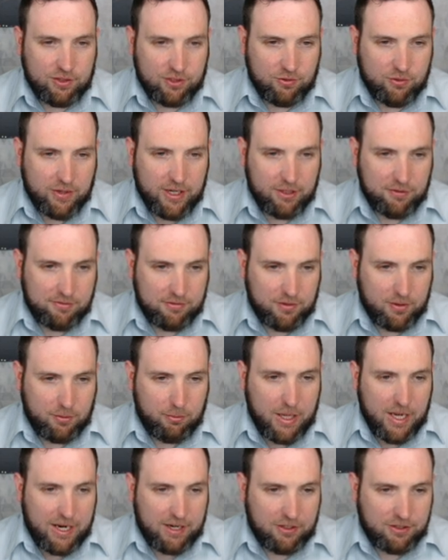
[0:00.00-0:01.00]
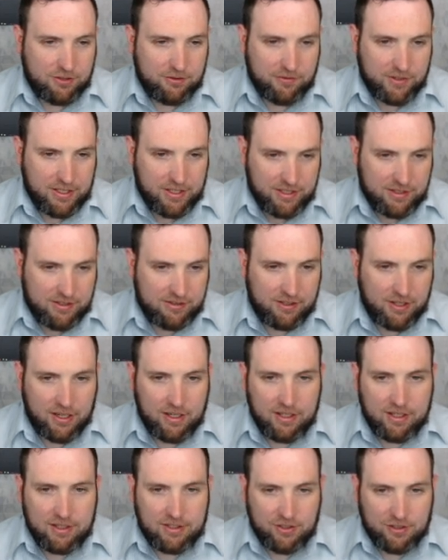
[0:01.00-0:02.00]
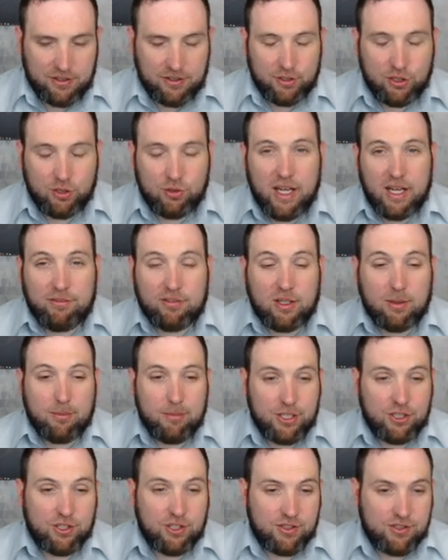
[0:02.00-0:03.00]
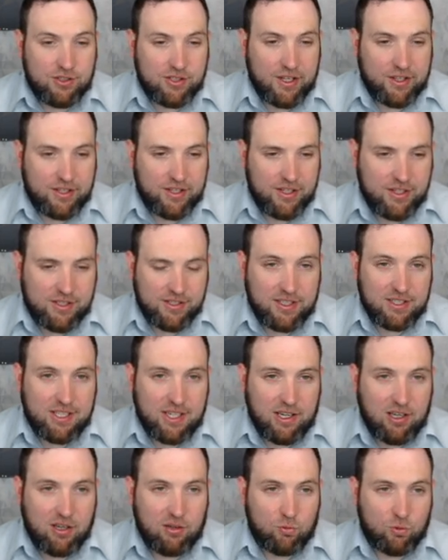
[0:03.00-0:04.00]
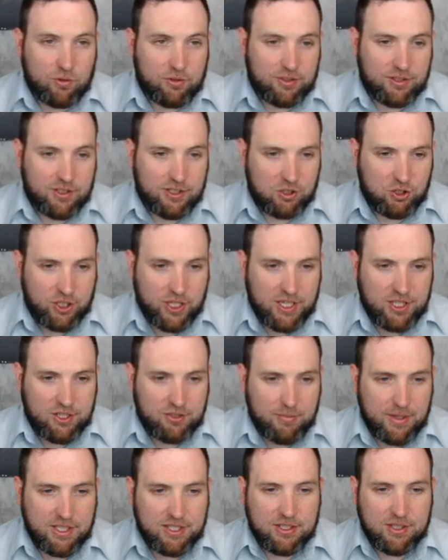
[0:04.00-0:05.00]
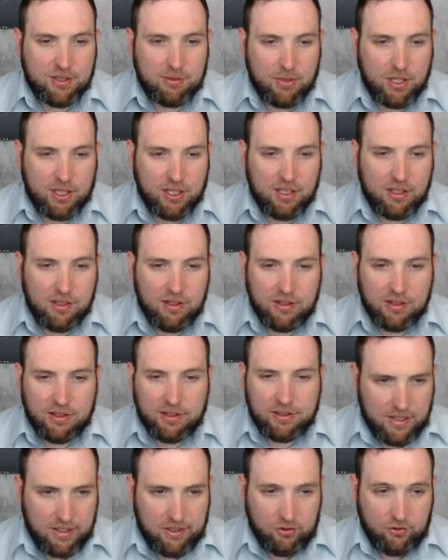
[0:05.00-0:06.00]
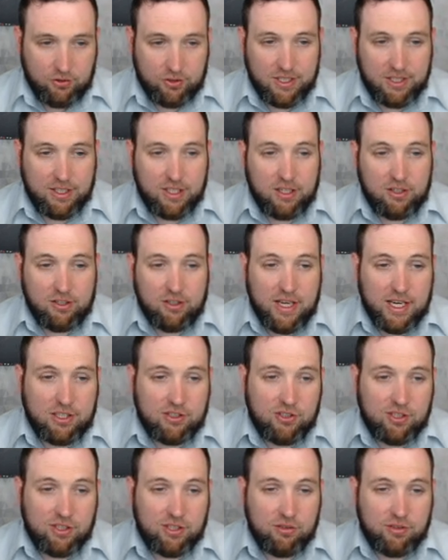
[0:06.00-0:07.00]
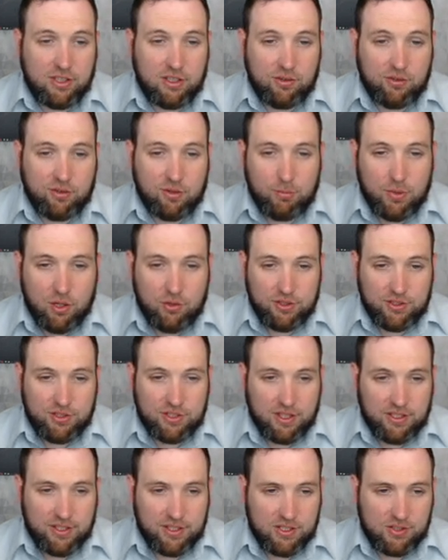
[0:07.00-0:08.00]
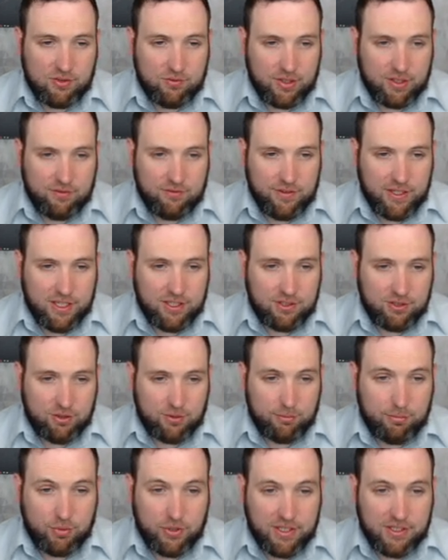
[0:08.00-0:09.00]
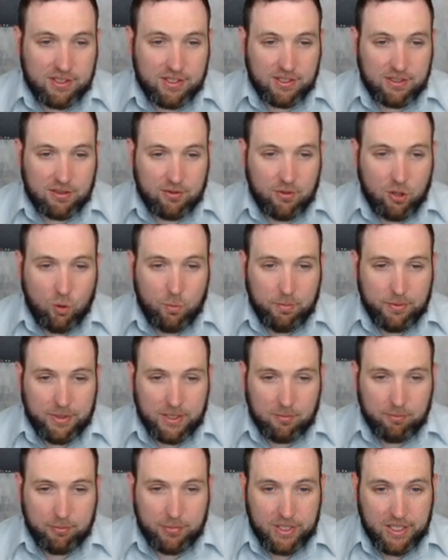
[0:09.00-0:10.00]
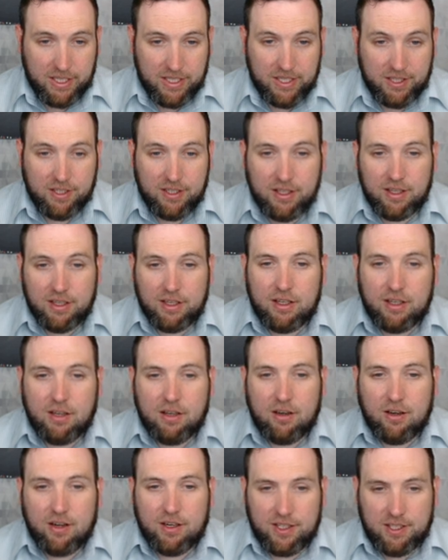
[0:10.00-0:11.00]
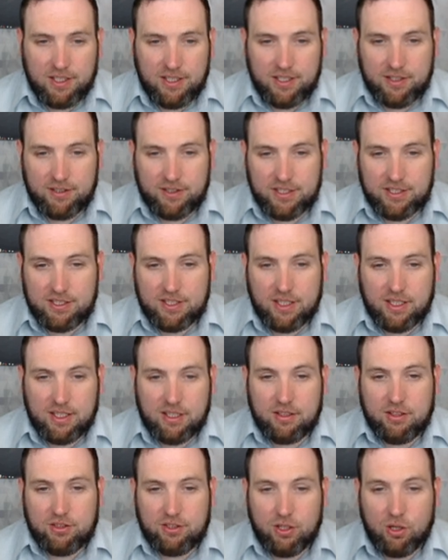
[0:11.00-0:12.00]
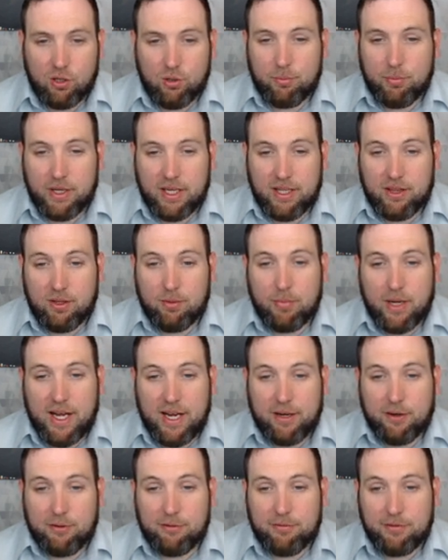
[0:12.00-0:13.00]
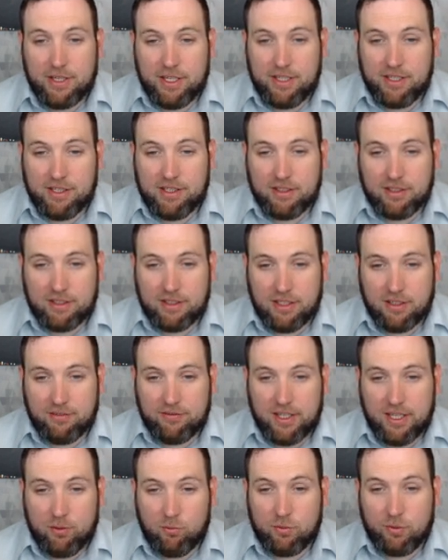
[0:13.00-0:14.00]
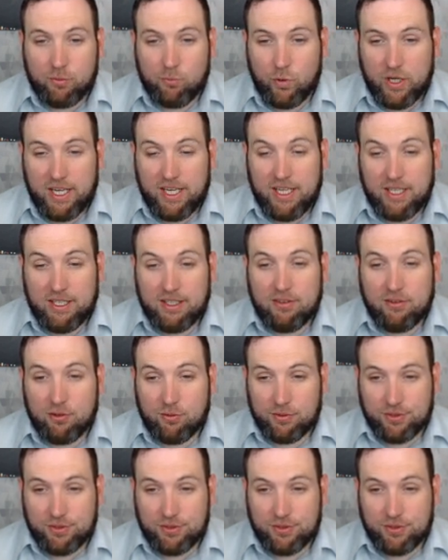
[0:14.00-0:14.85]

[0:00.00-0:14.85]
is greater for the buyer's fees. So you do have commissions on this. That's how Royalty Exchange makes their money. And then you see there you actually do get a little bonus on this one. Investor placing the opening bid on any listing don't pay the buyer fee if they win the